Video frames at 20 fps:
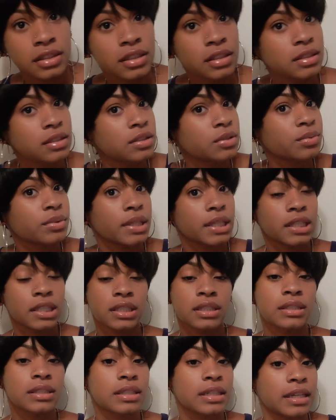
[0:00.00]
this is what it
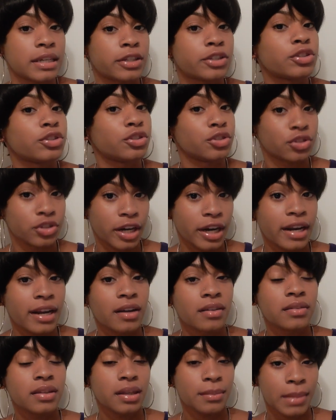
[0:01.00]
looks like straight
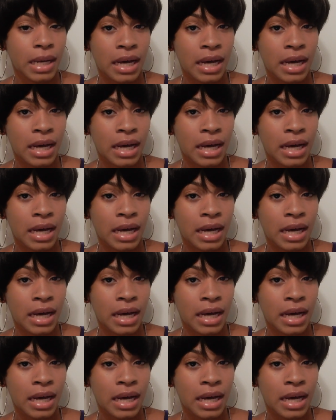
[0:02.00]
out the